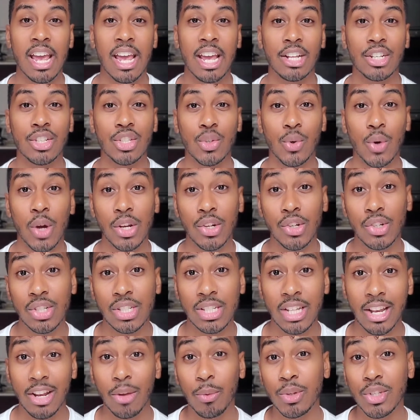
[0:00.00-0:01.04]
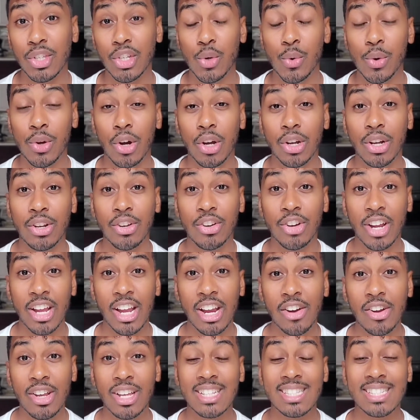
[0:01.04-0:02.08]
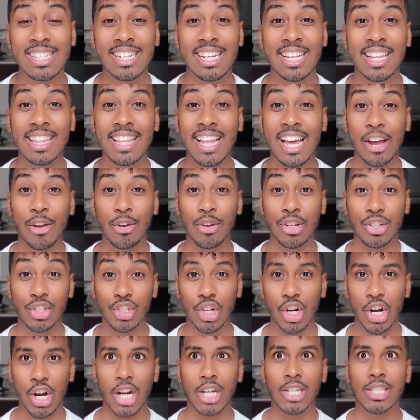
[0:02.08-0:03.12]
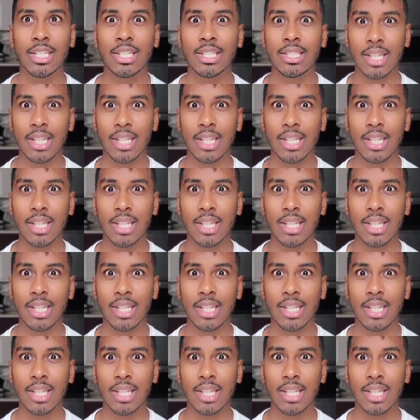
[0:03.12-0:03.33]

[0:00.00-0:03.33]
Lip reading: And so understanding what's going on in your area is going to allow you to charge